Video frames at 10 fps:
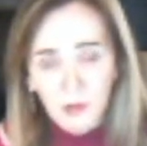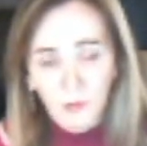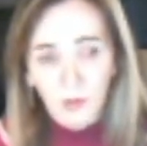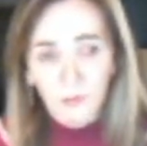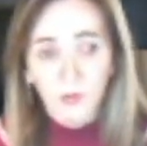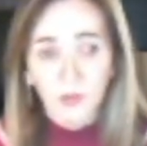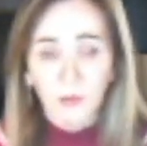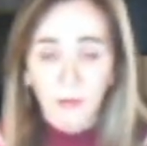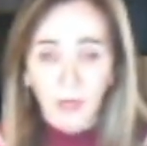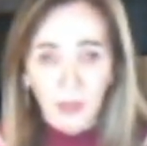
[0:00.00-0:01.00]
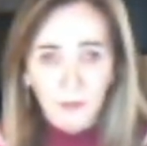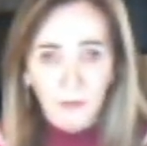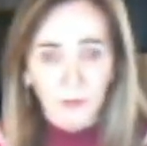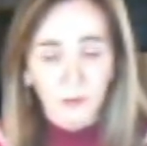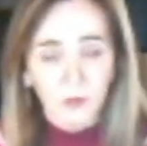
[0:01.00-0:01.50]
When I'm doing a
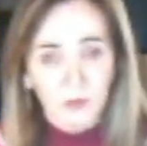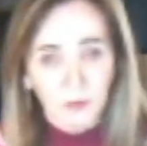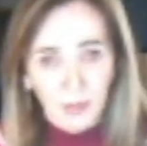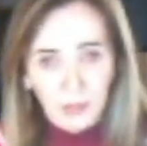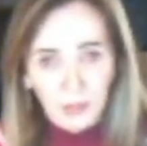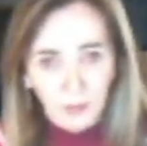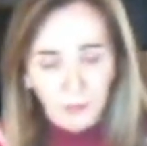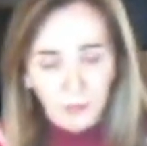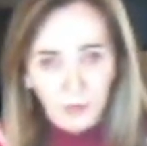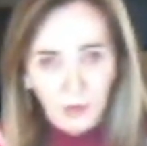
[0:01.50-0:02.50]
bottom, I'm using my hip.